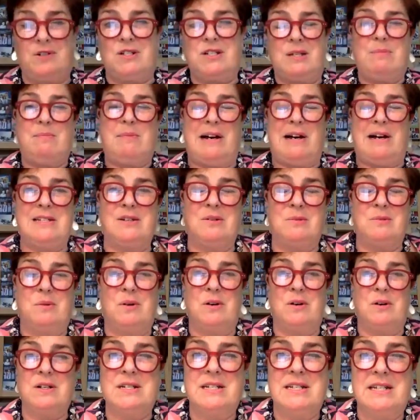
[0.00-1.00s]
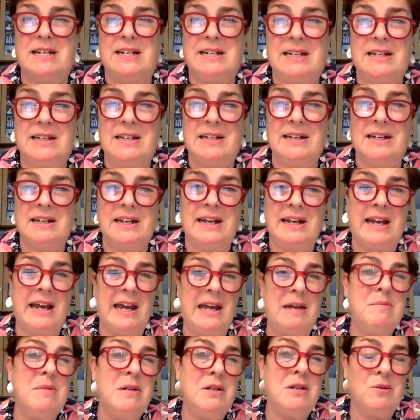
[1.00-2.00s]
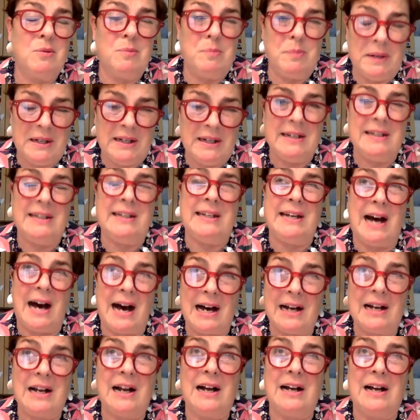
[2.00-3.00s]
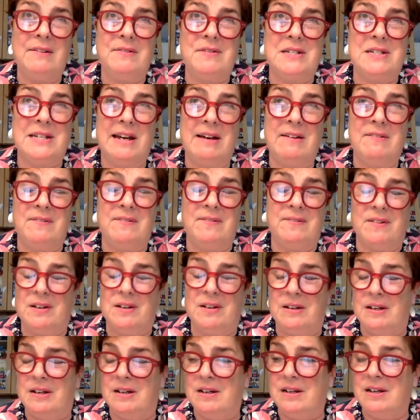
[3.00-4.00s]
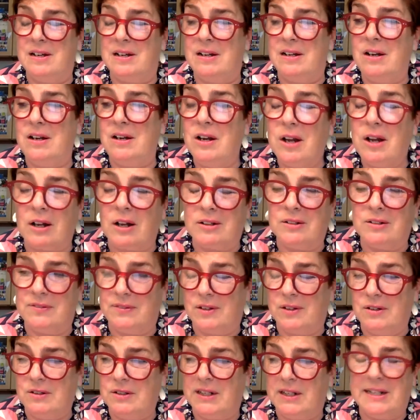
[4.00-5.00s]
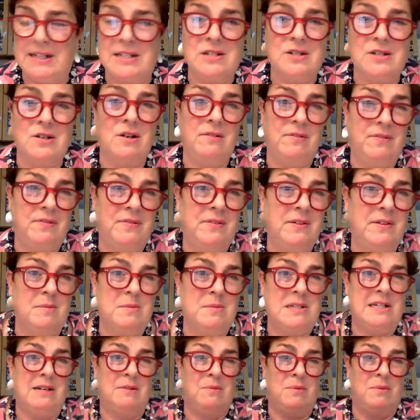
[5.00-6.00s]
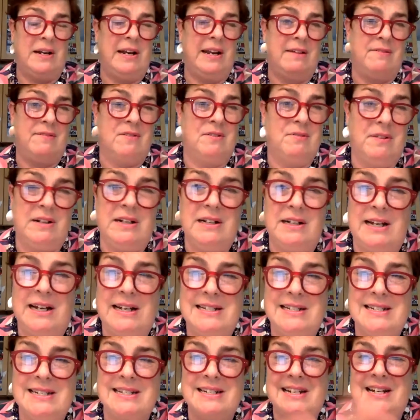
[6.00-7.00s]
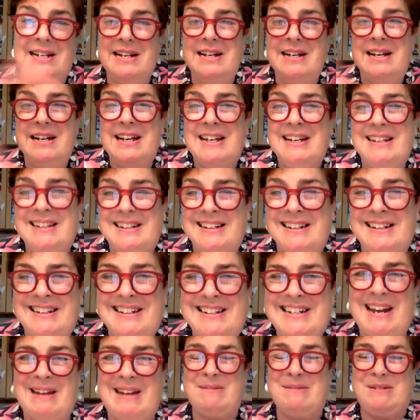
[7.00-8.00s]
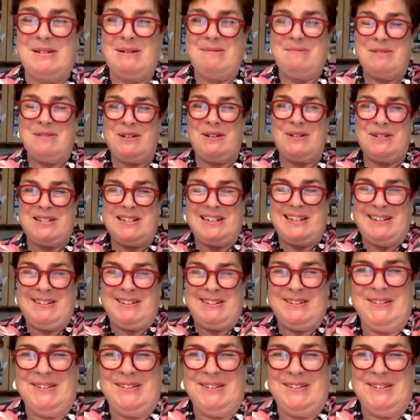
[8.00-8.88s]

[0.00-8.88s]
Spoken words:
the masterworks that came into being. The archives have a lot of holdings on films that were never realized. James, I'm tossing it to you.